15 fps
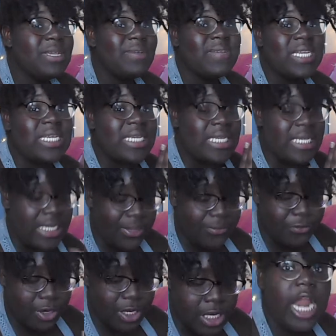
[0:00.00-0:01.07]
be a bit
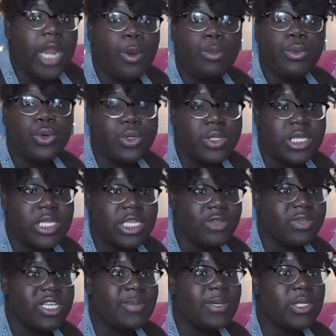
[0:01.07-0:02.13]
different. I don't want to call this
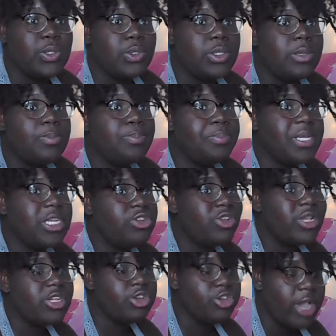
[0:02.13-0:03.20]
series, but it's called
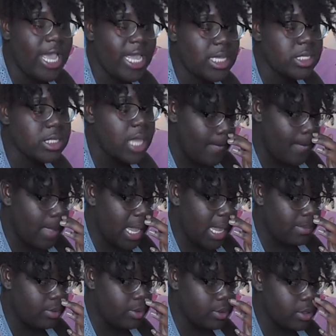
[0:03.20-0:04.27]
Pinterest Tries.
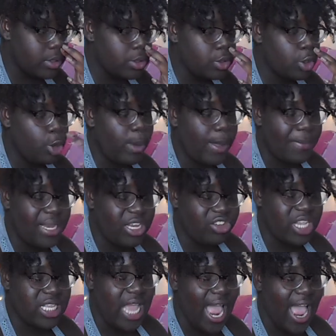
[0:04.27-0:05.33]
Mainly because on my
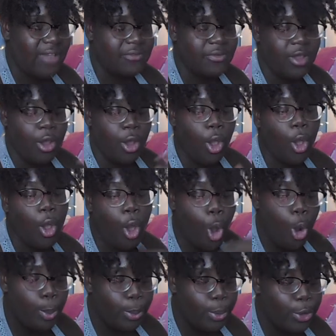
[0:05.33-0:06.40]
Pinterest I have a
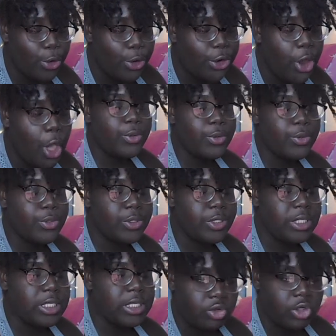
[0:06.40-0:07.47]
whole board
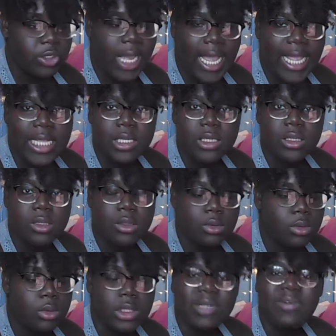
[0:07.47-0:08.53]
called Tries
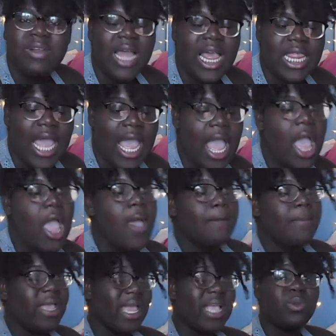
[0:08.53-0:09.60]
or something like that.
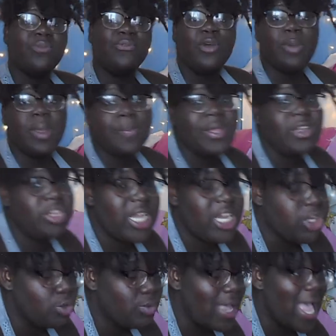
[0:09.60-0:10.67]
But you guys want to follow me on
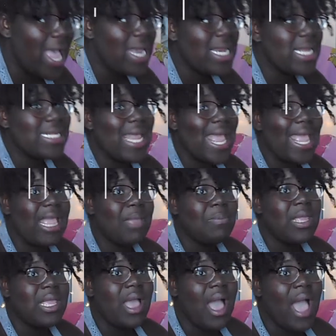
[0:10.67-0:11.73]
Pinterest, you can. It's
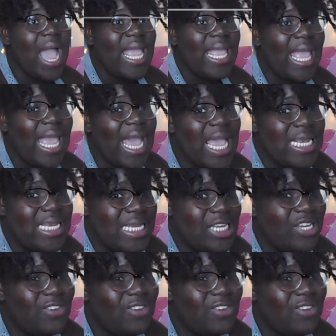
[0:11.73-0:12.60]
ABIKID